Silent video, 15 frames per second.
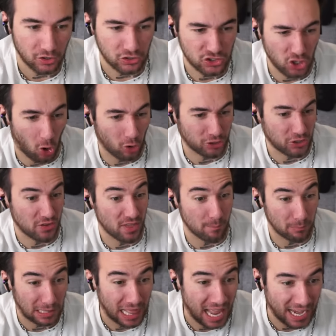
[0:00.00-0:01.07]
darker than
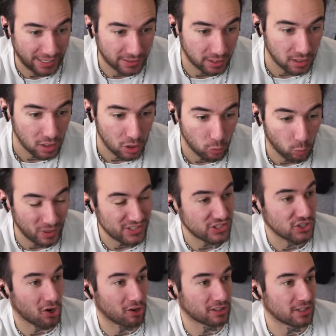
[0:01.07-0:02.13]
black. What's
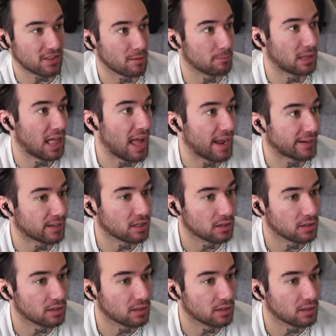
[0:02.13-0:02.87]
darker than black?